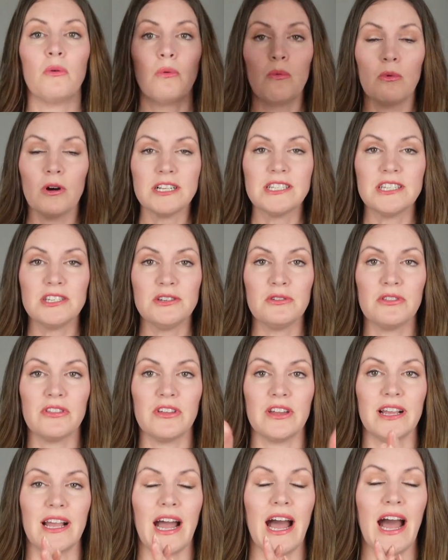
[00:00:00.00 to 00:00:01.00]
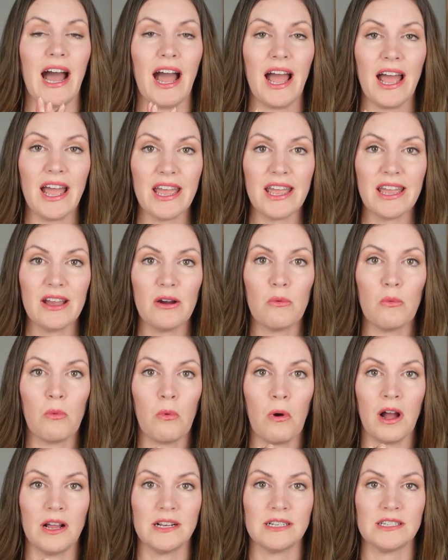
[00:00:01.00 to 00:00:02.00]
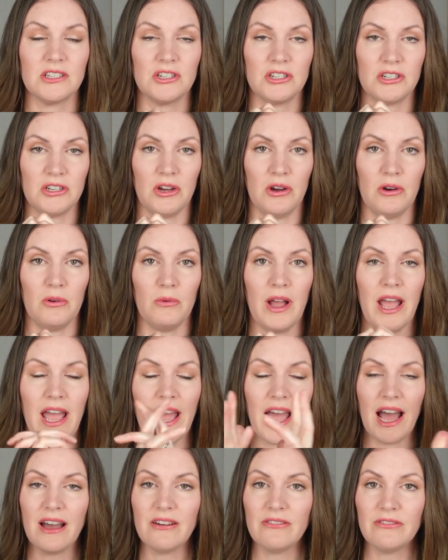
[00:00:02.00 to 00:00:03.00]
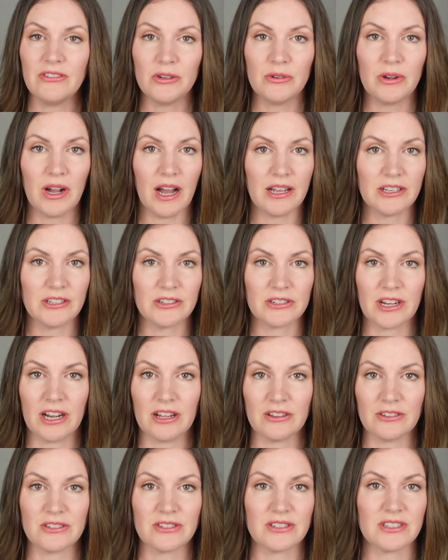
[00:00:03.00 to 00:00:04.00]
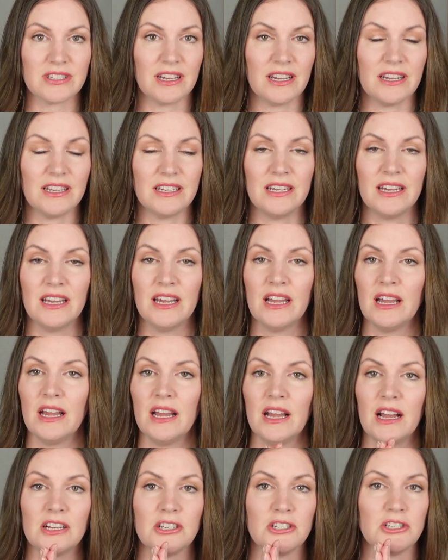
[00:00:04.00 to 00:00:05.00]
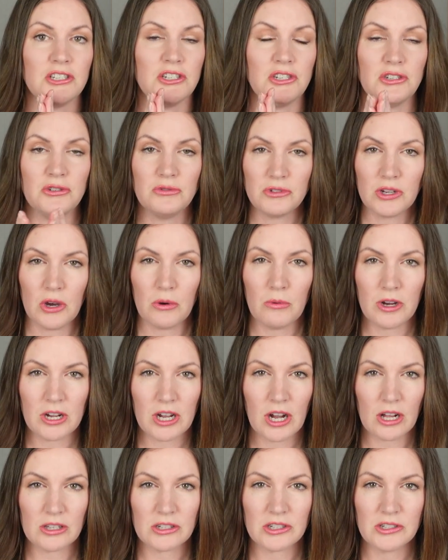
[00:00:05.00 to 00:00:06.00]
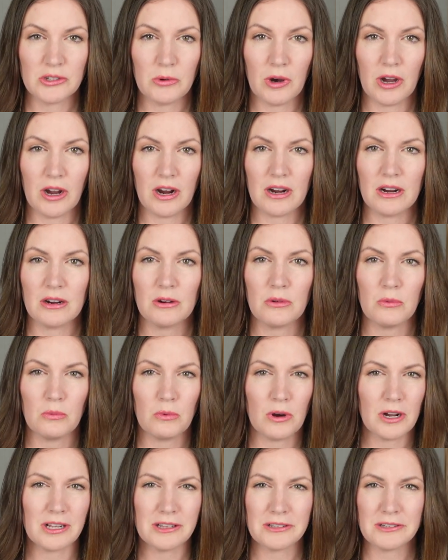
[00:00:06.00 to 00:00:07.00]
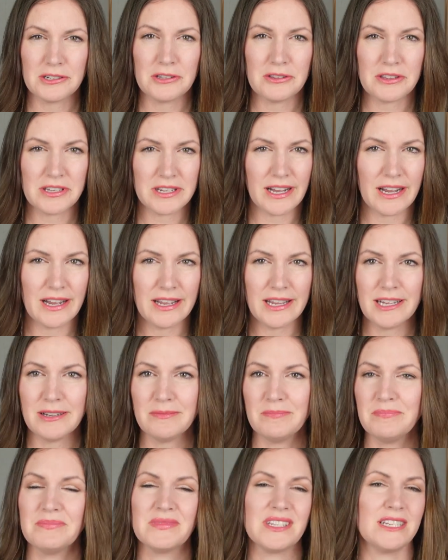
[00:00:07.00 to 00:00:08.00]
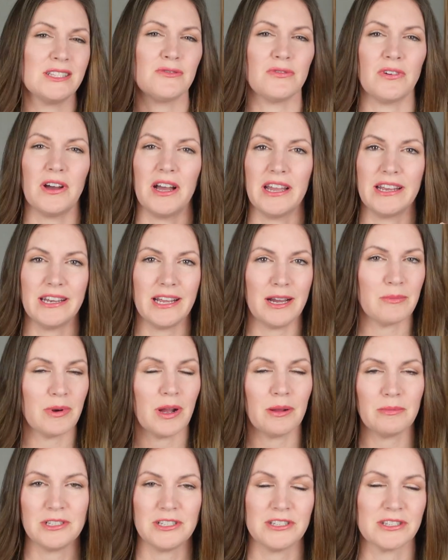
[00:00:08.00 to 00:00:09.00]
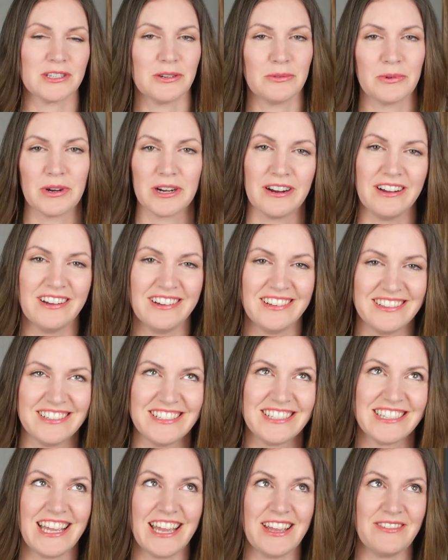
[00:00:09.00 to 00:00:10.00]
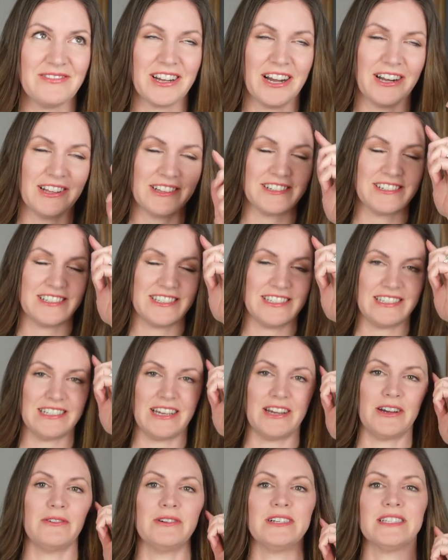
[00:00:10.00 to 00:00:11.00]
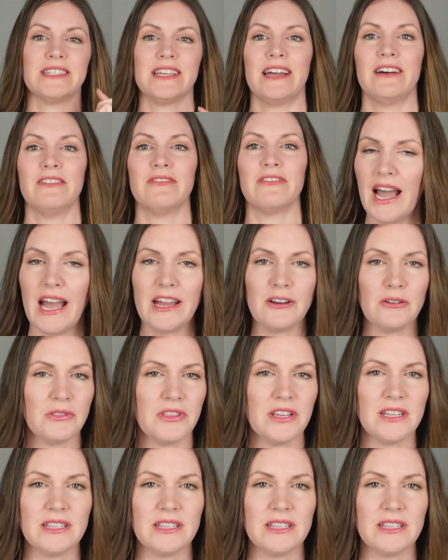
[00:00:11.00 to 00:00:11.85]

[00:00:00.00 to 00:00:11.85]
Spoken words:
What do you think? I want to know, have you gotten your colors done? Do you know what color you are? What color do you think I am? It's fine. I'm probably just gonna wear the same colors as I always have. I don't